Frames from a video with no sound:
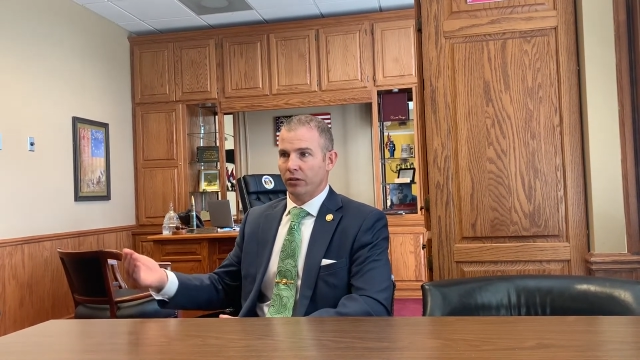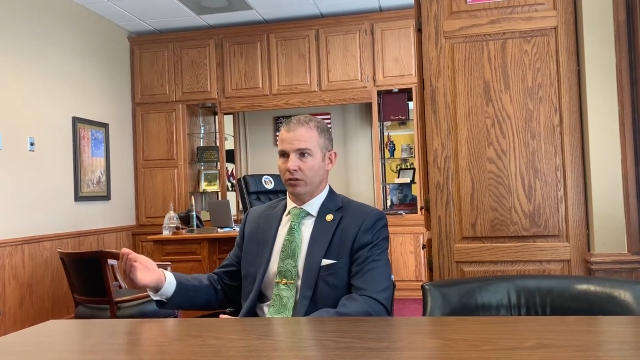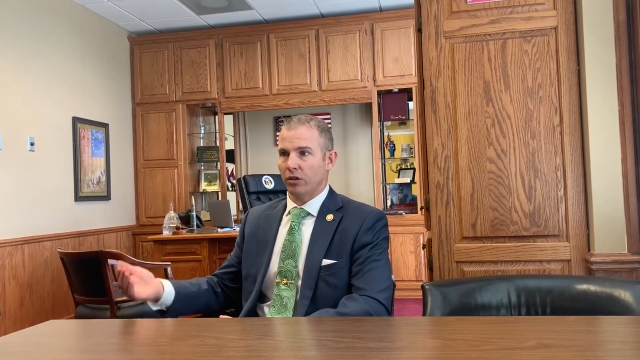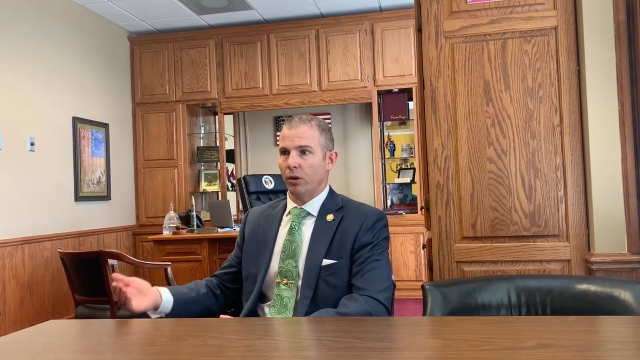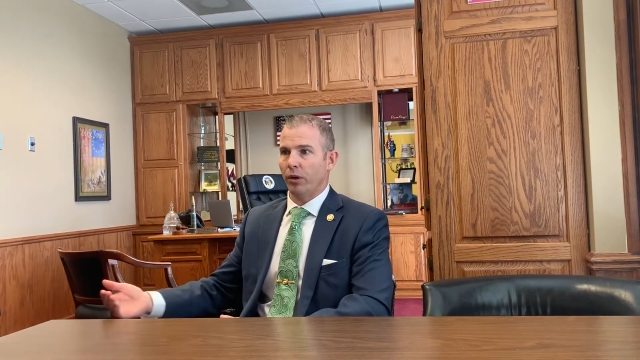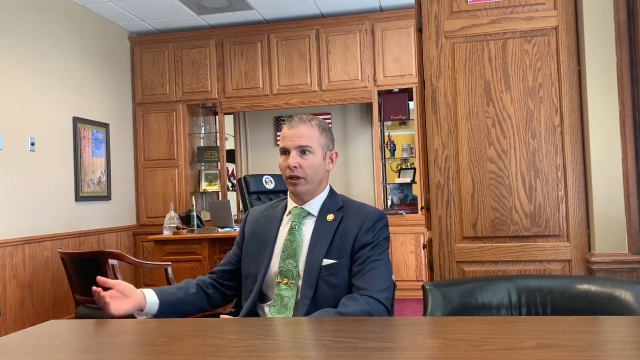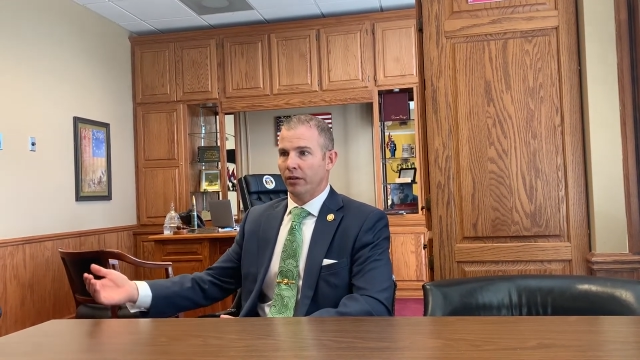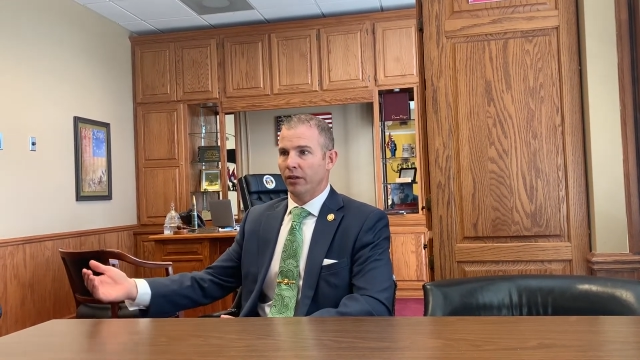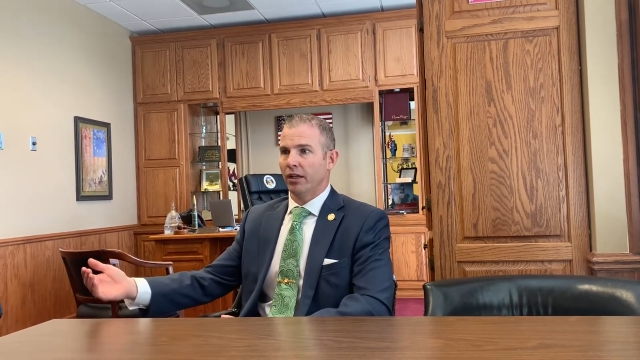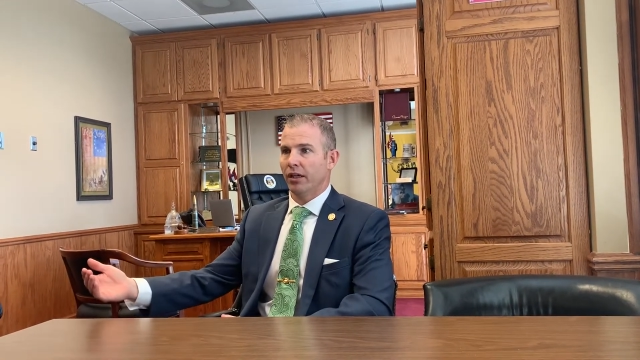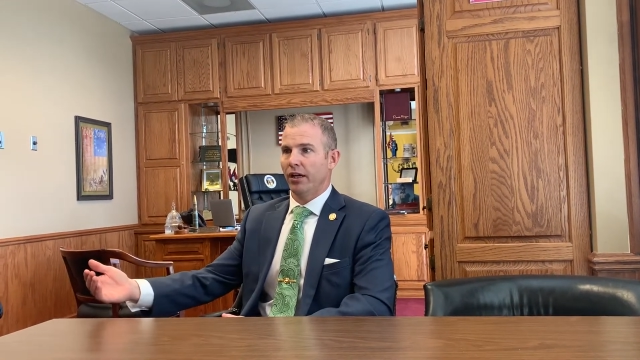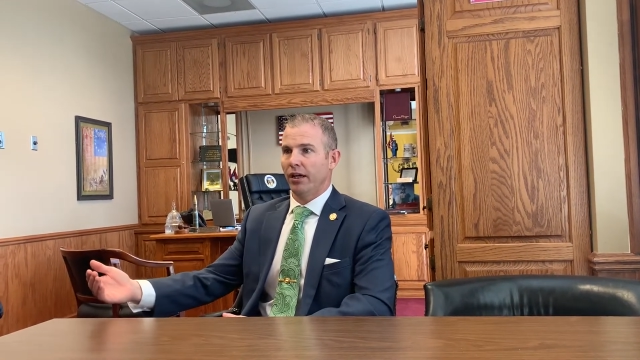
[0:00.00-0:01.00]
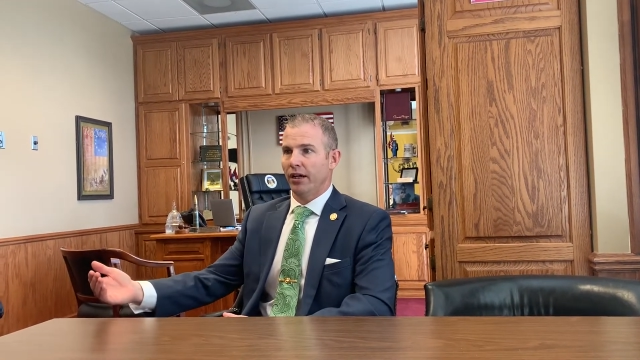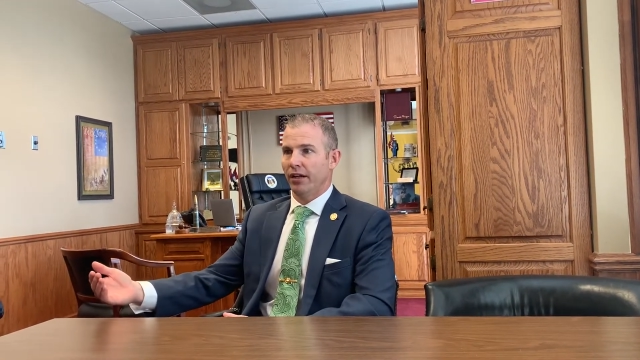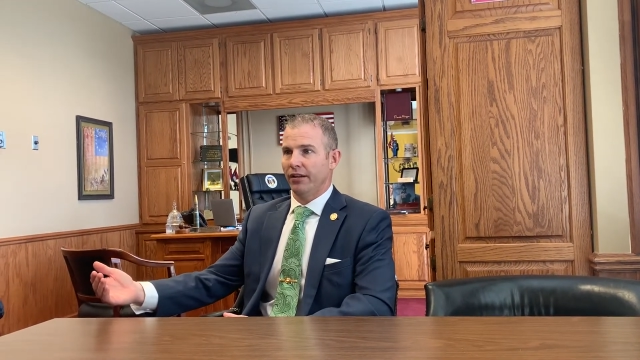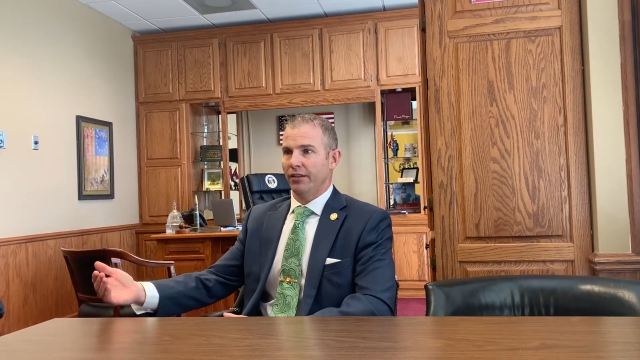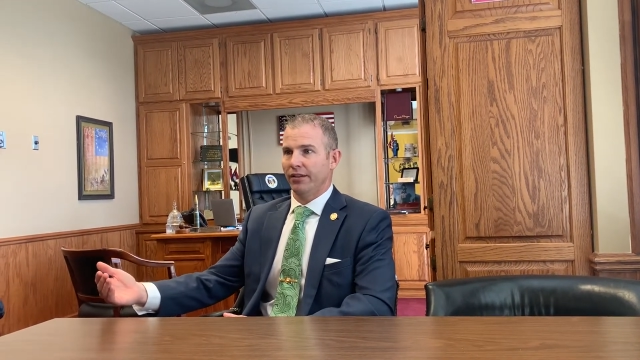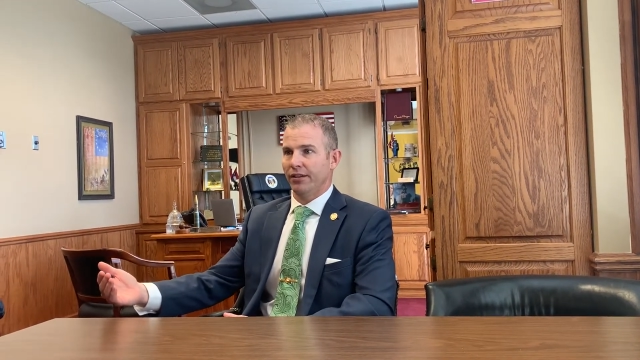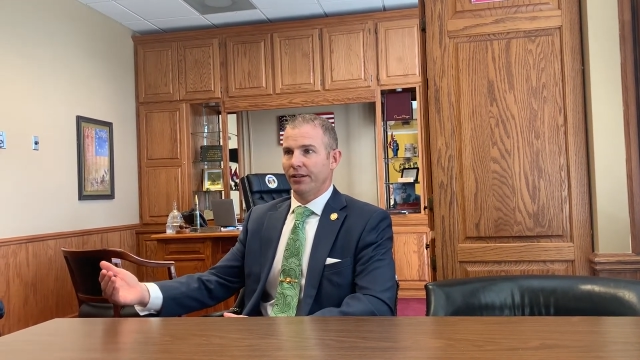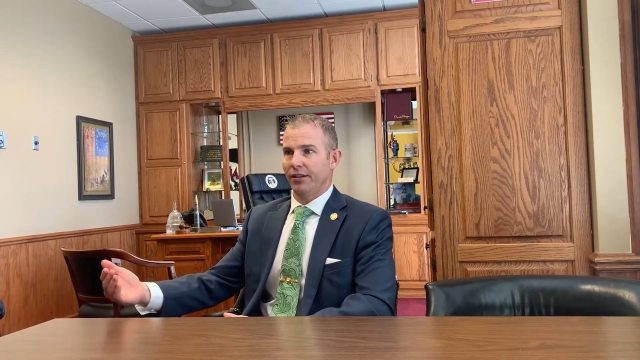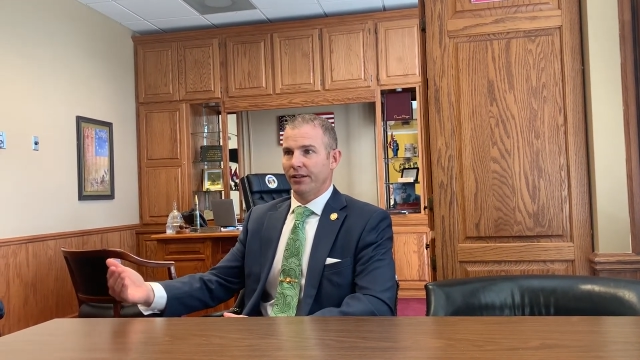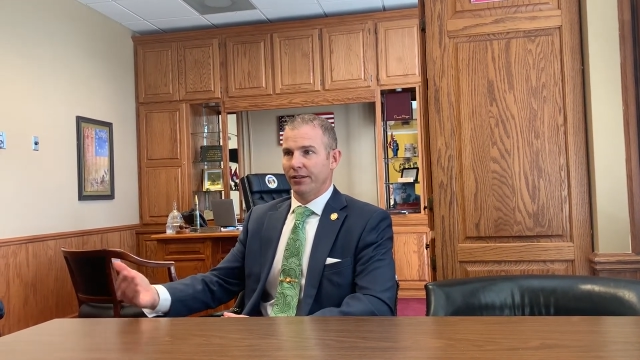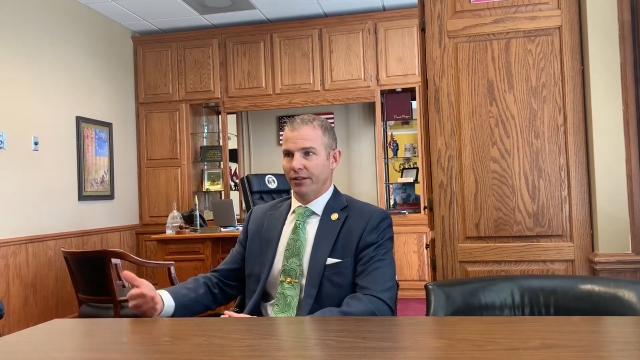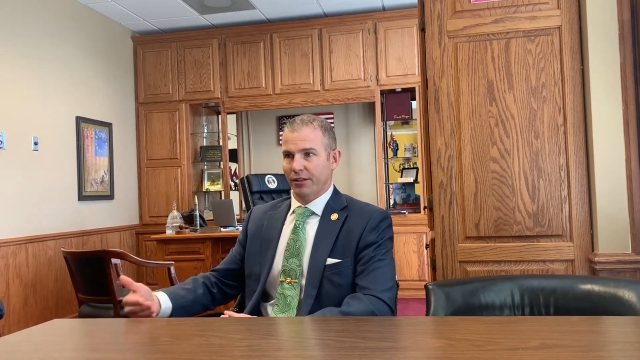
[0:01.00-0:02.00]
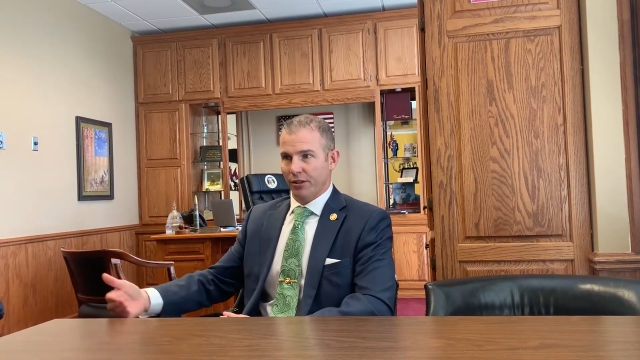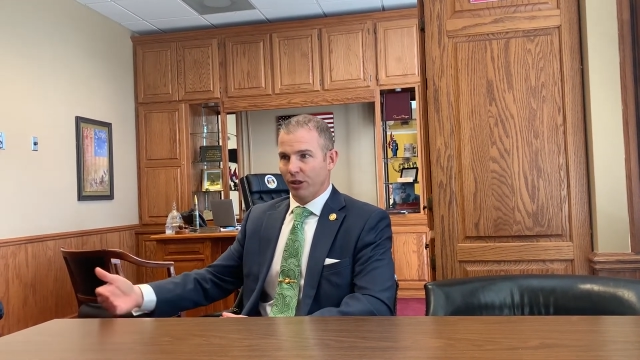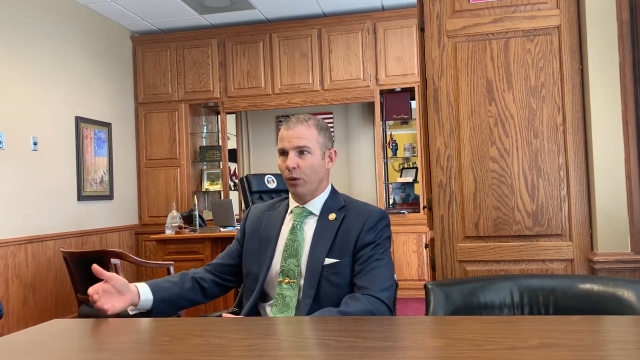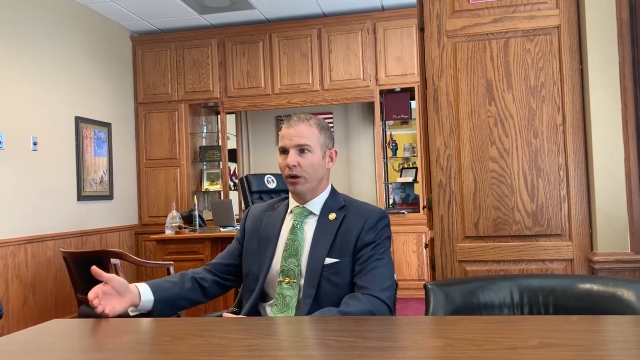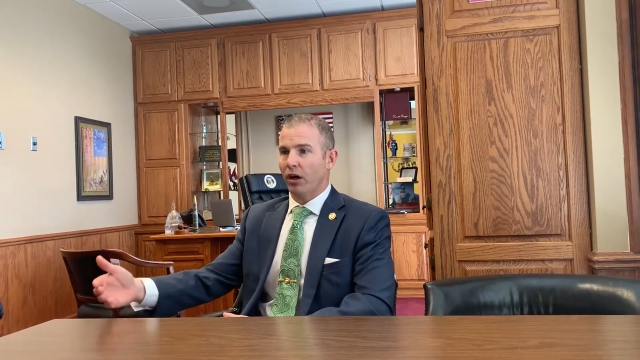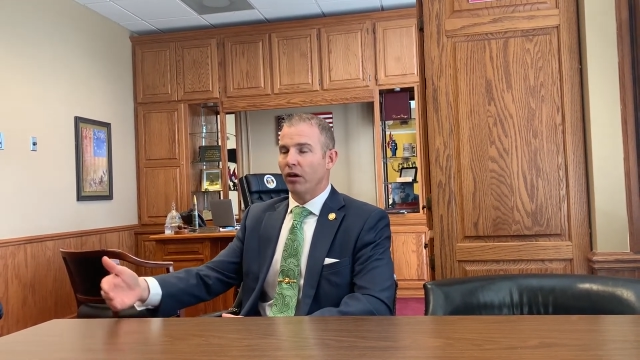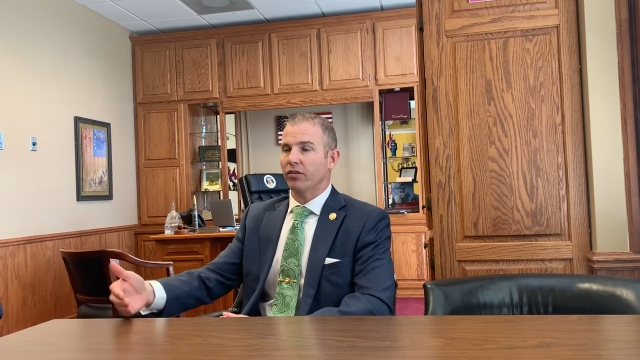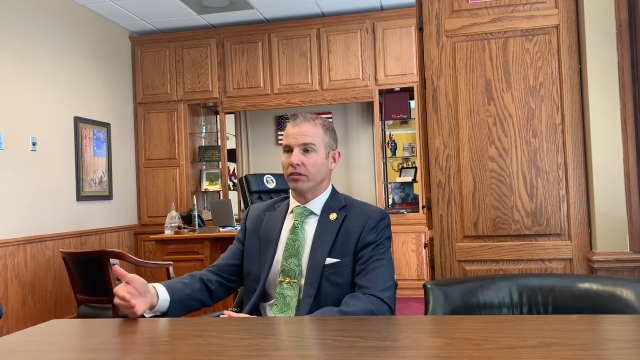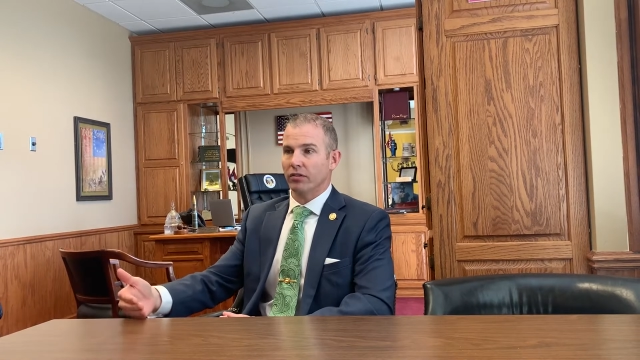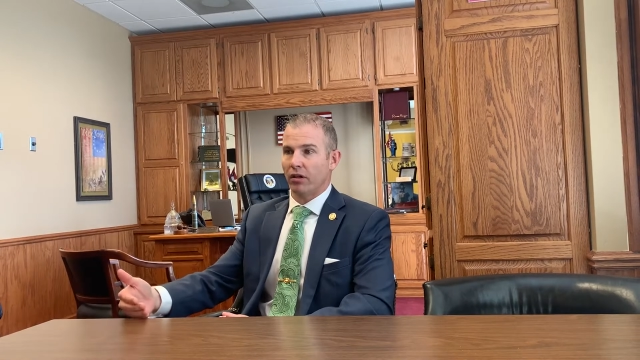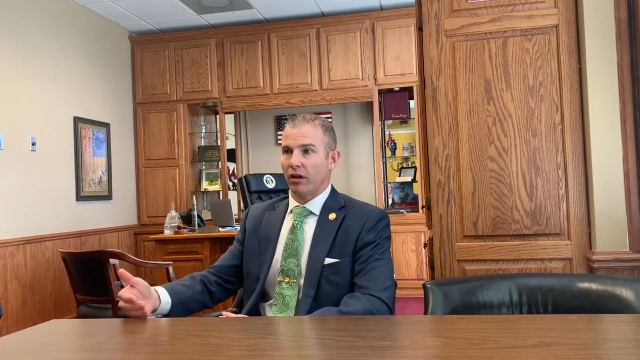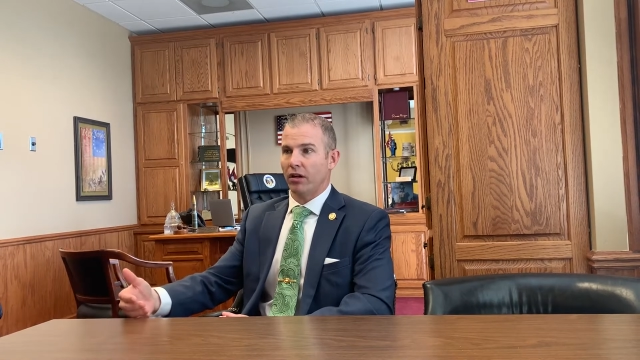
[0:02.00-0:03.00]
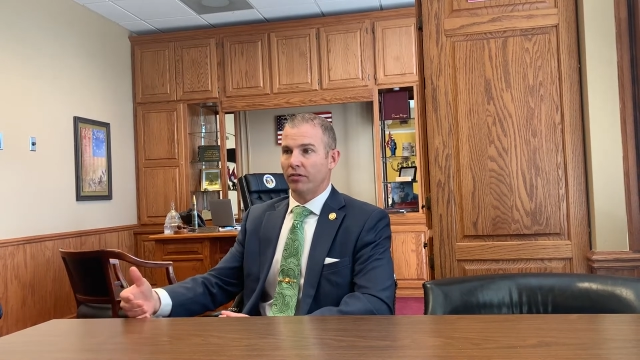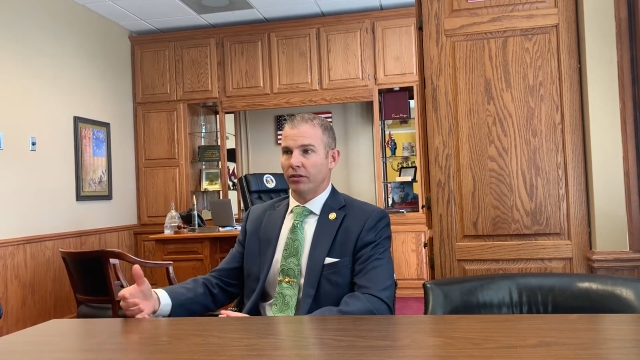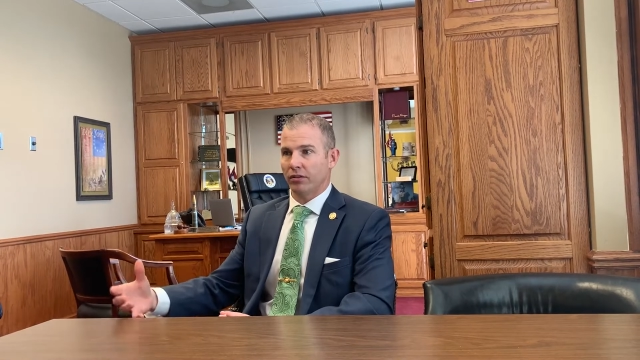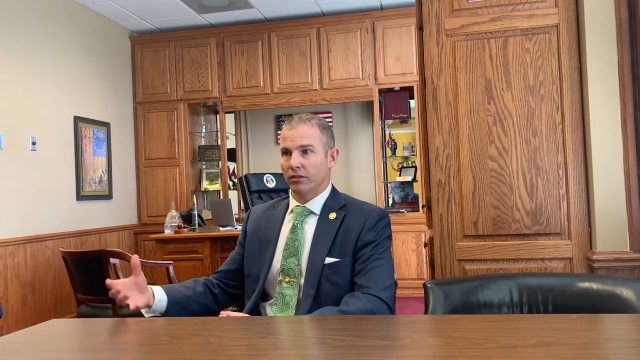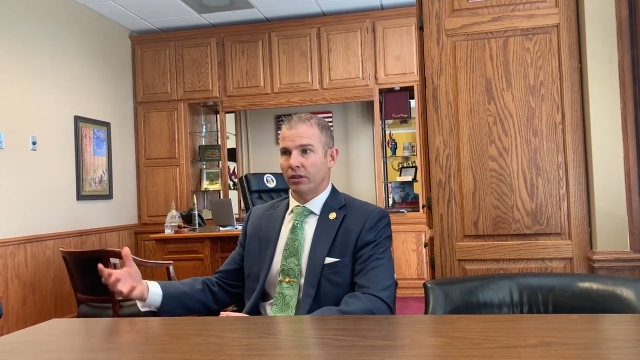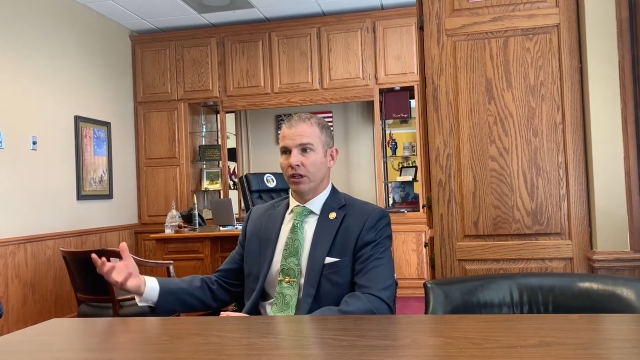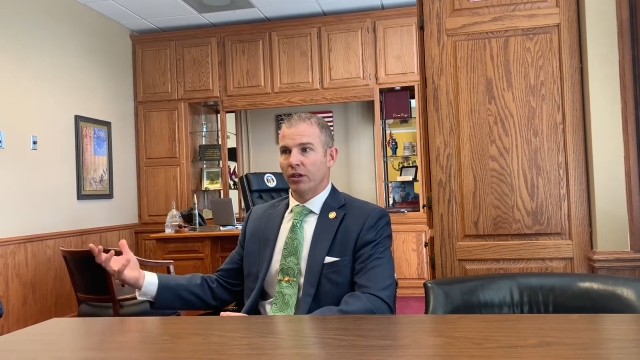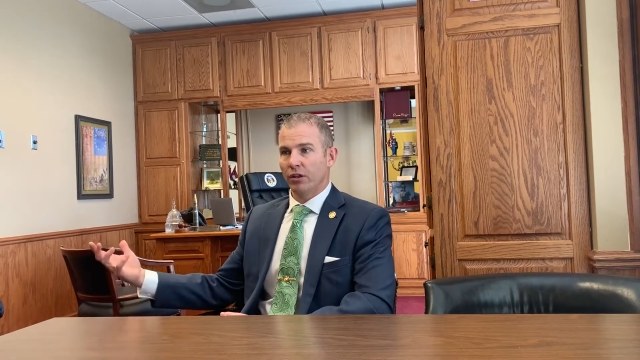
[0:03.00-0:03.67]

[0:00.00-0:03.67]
as going office to office,